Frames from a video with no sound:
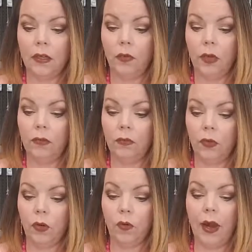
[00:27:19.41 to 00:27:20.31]
Well,
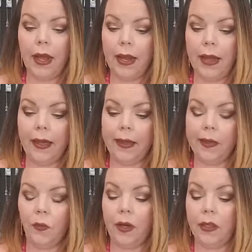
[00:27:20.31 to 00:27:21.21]
we're right
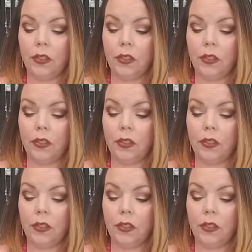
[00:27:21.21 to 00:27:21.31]
at,